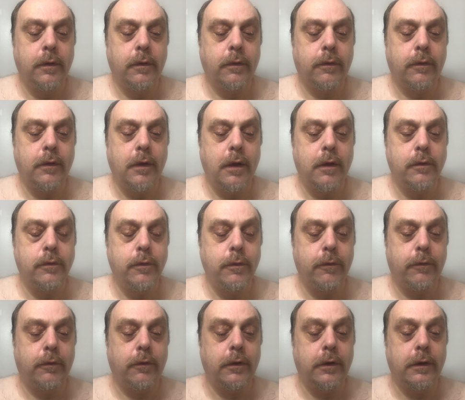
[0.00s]
it's not
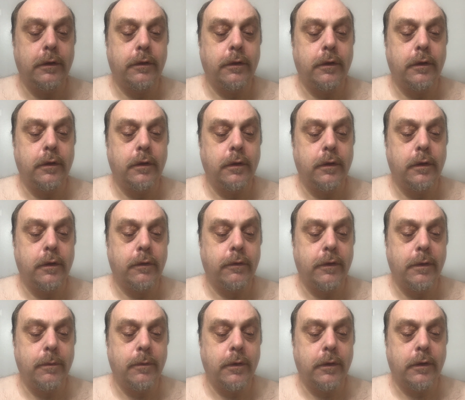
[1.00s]
loose or anything, and it
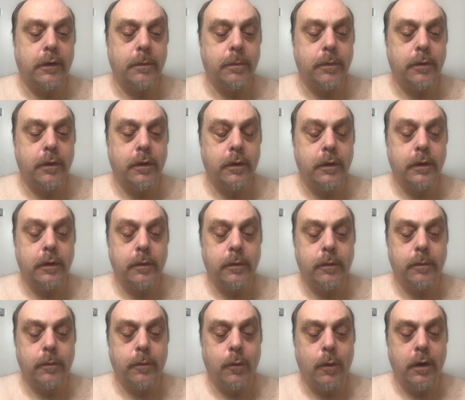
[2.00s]
seems like
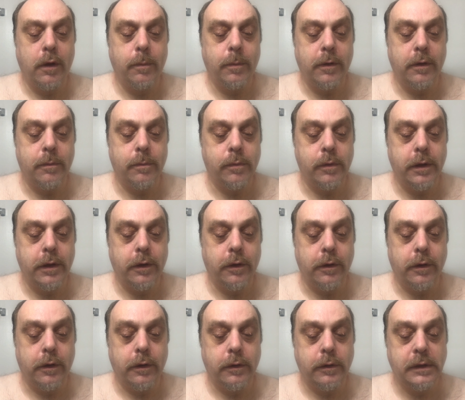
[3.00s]
quite a bit of blade
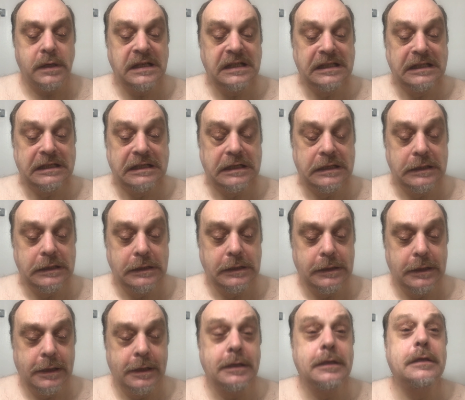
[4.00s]
on
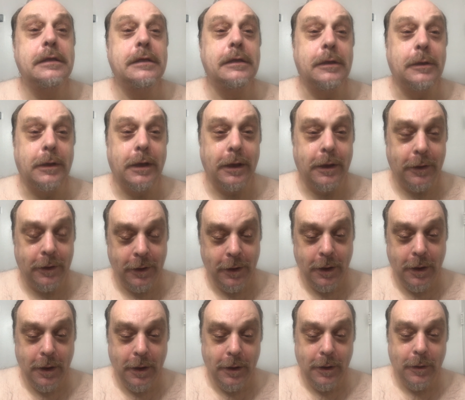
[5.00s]
there. Okay,
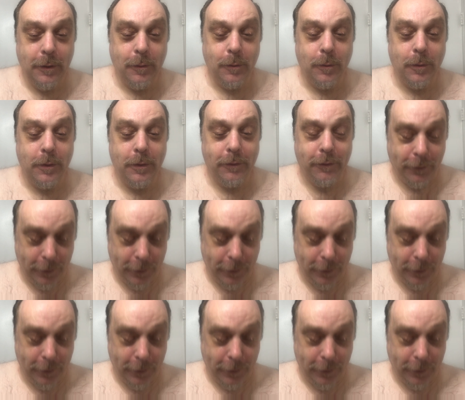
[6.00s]
we'll